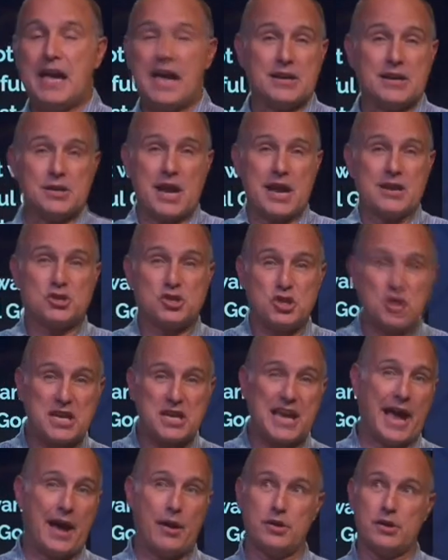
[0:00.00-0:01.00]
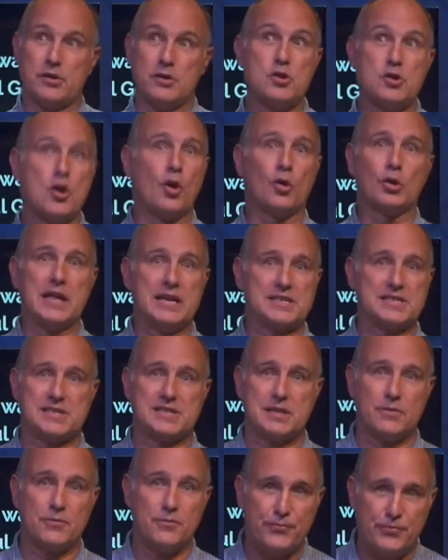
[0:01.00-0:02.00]
And she counted no less
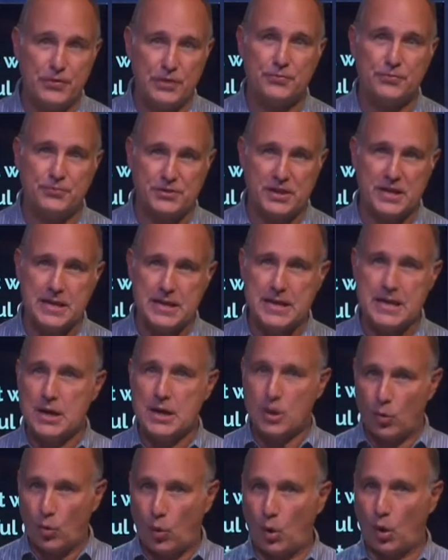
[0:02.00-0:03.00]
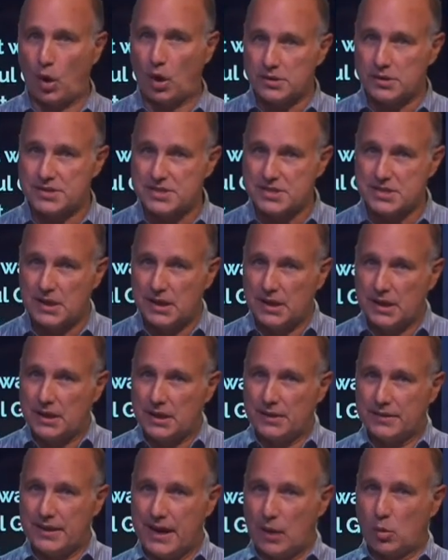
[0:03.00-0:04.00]
than 50 warts
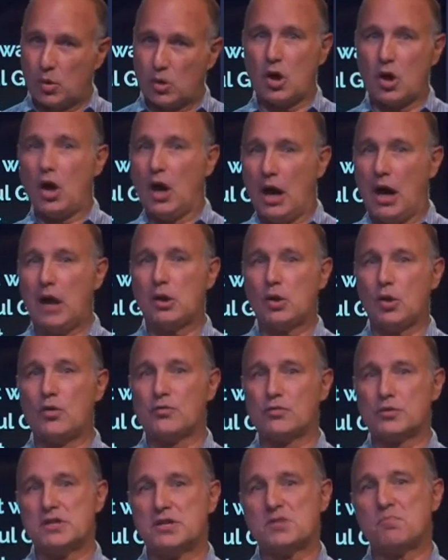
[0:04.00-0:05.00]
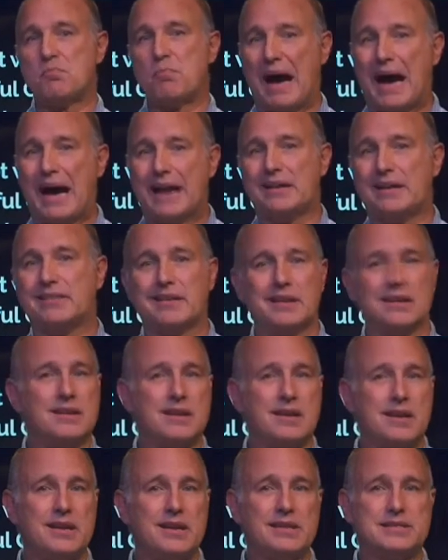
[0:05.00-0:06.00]
that were all over his body that
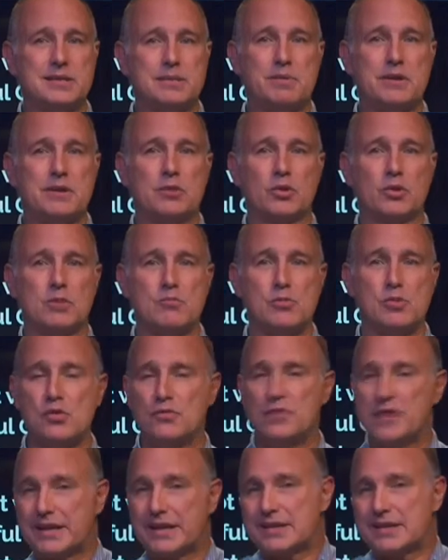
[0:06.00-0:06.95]
needed to be removed.